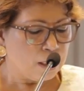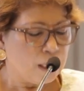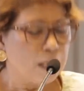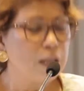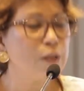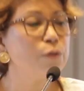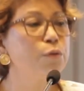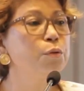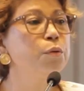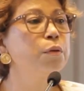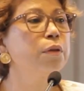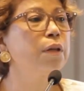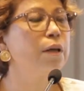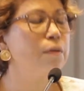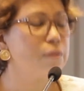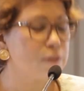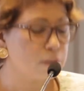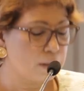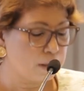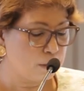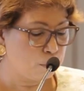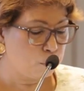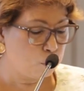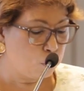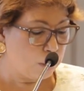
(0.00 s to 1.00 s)
In
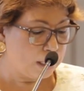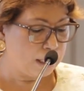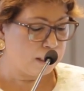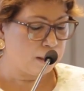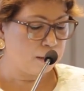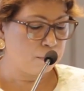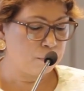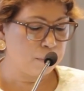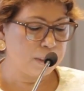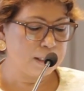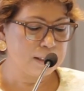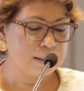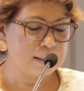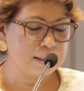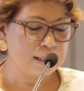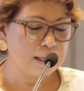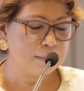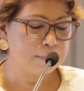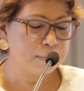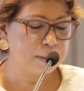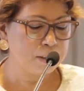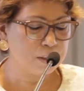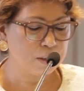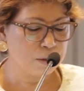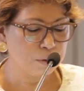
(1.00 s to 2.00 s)
2001, we
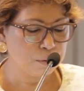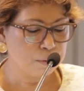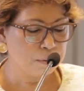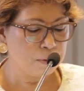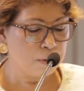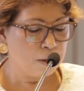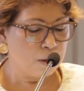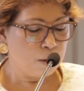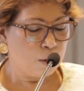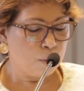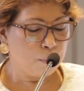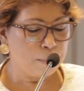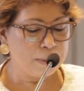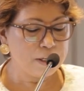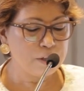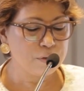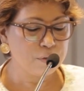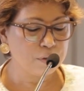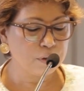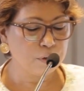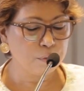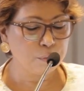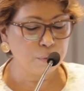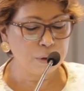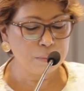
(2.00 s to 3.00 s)
established the
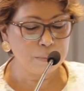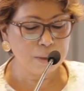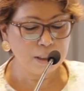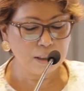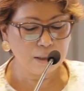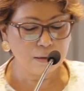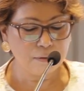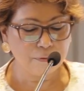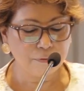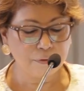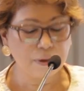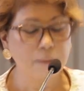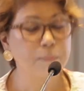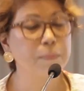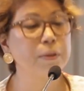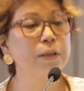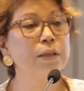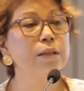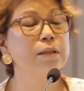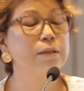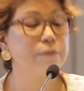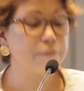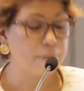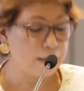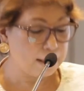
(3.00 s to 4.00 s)
Ministry of Women and
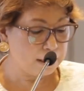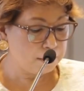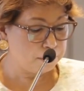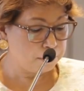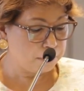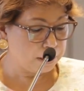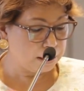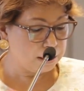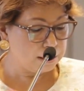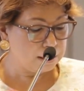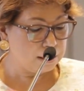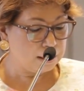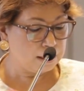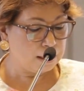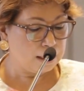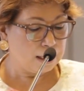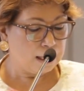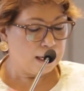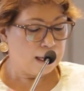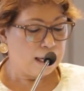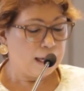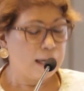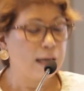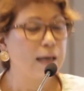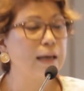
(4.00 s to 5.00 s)
Family Development.
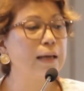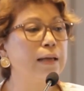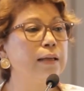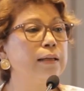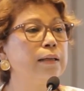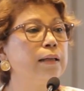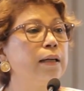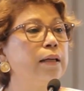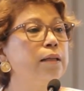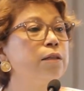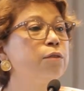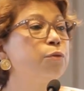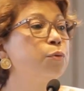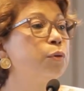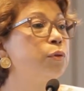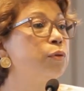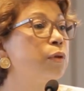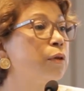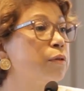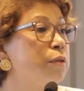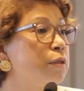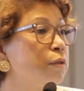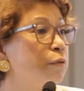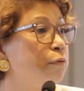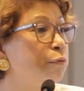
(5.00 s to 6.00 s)
And in
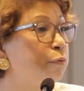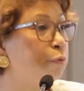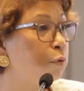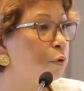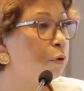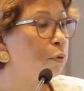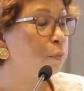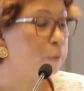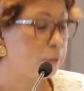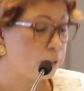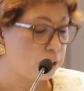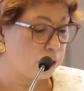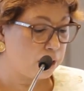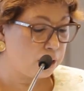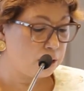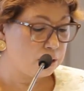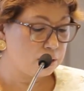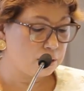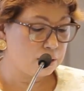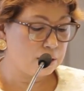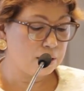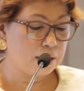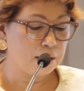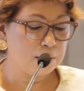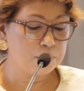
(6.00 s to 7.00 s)
2004, we
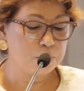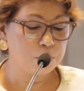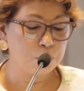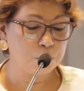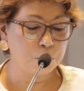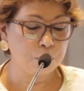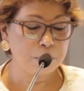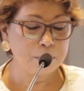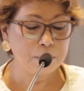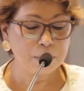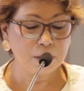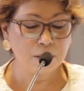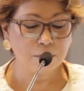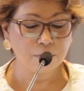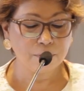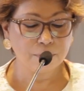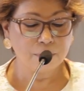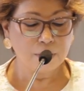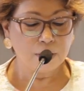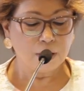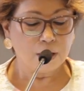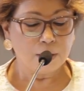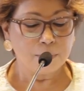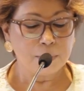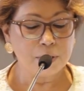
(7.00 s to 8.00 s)
changed the name to Women of
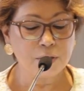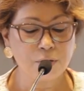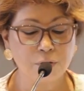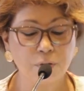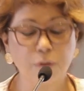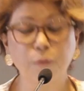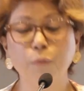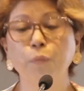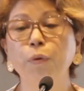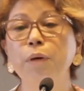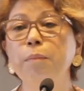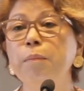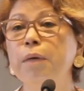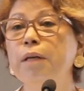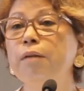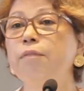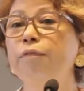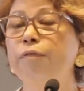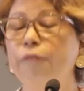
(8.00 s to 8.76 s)
Ministry of Women,